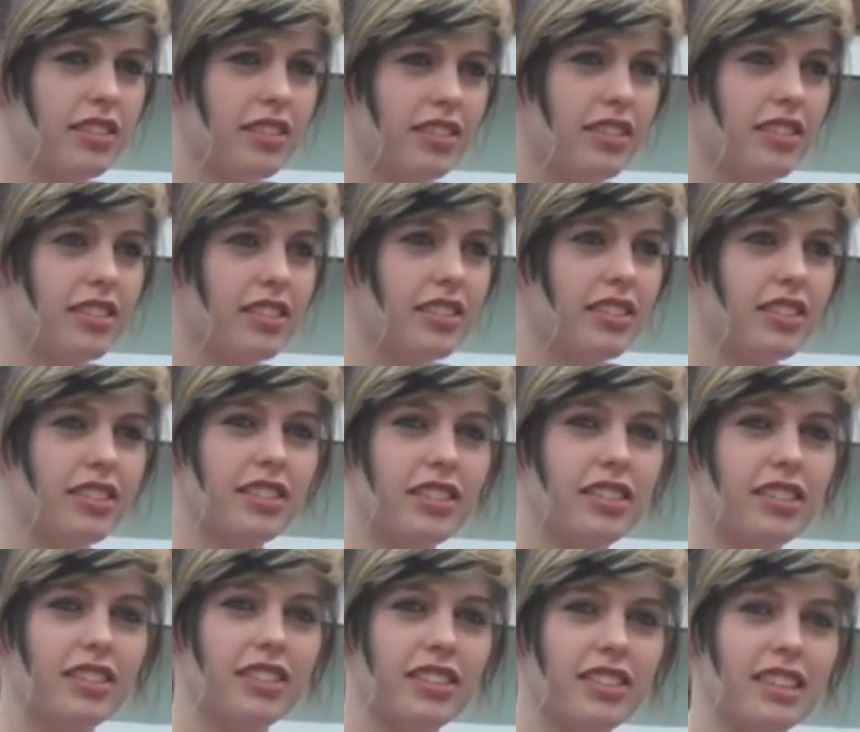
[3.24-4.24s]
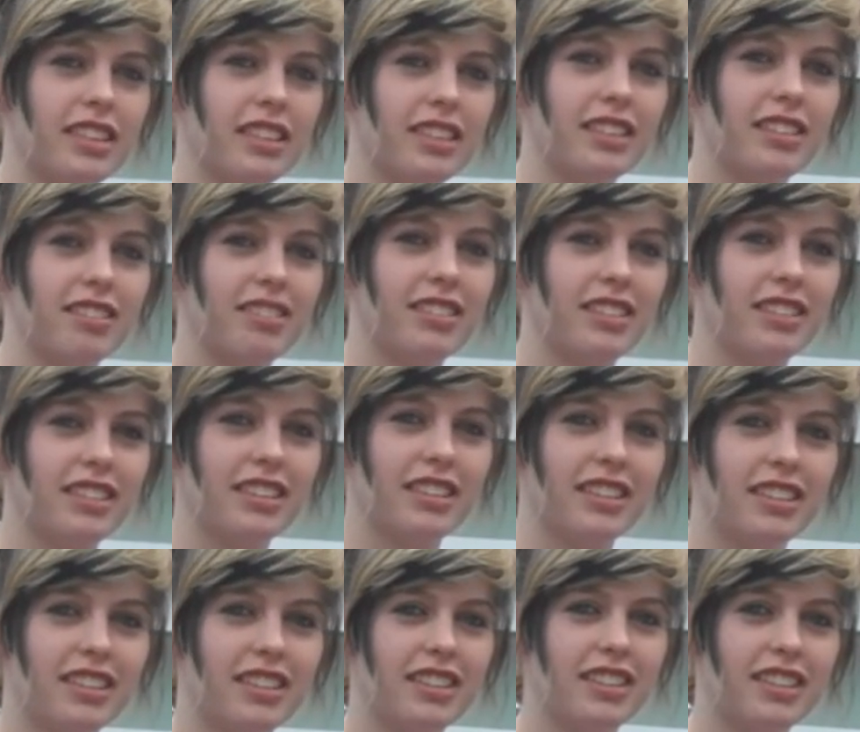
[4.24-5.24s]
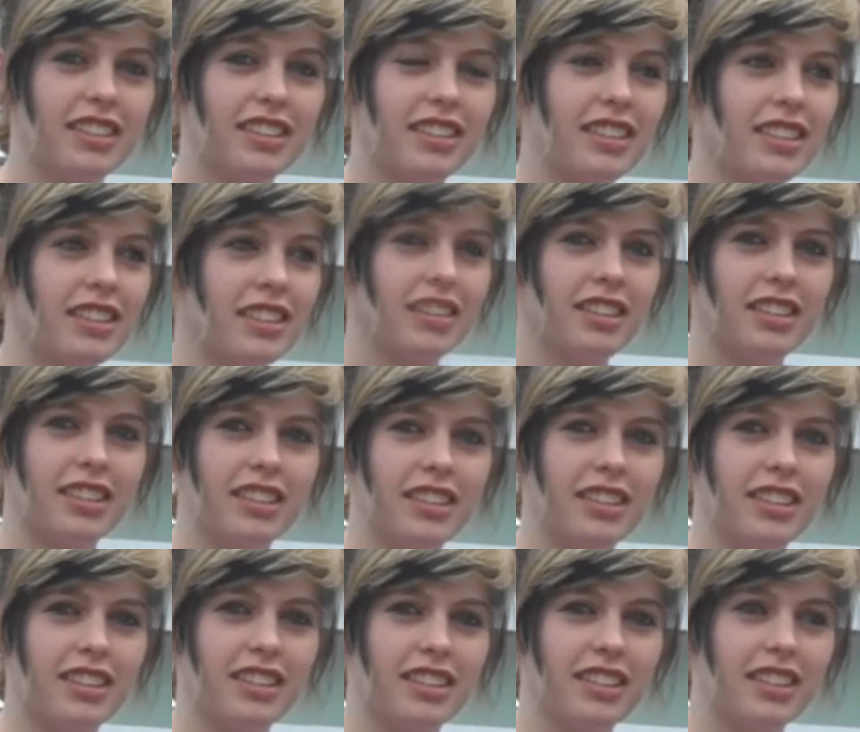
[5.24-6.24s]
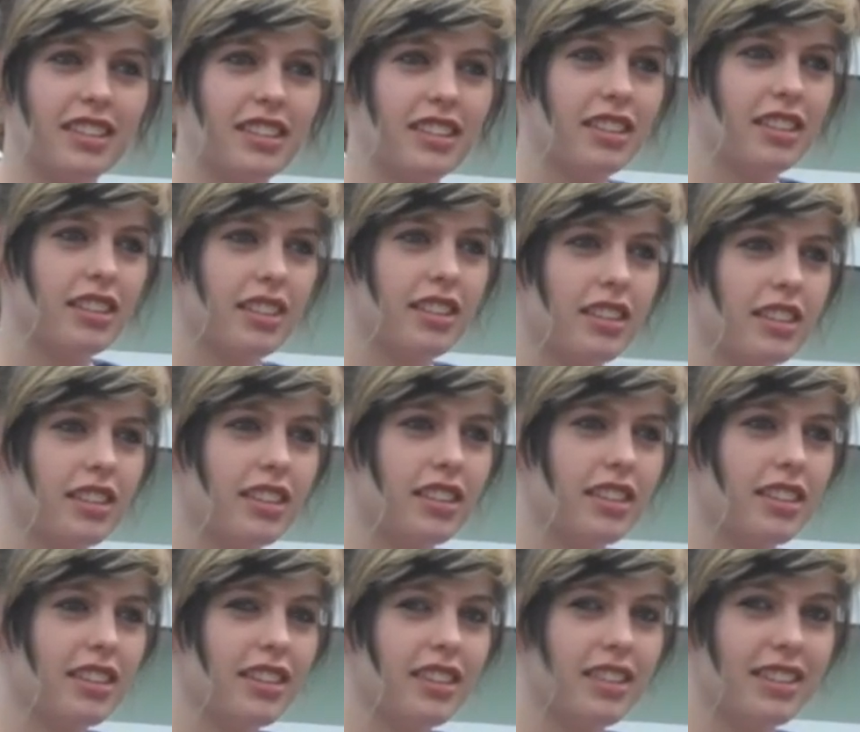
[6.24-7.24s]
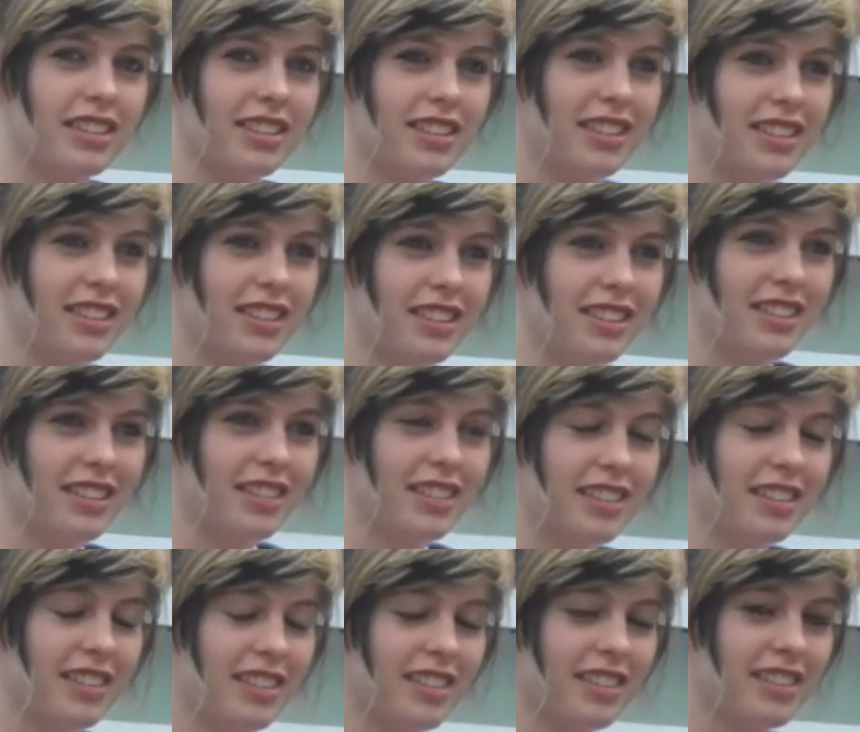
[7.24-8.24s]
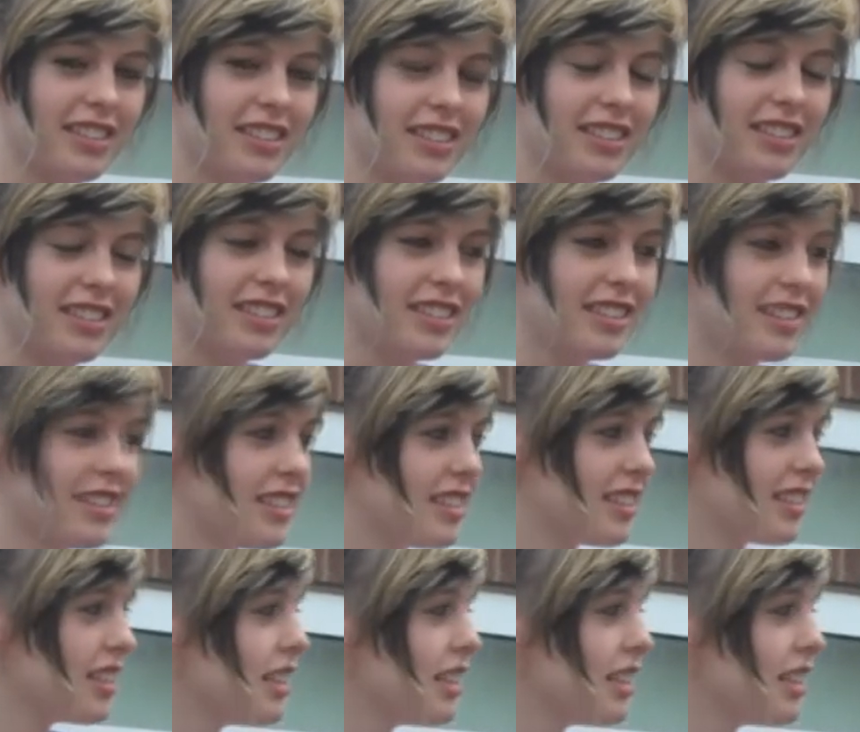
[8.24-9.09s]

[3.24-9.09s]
[no speech]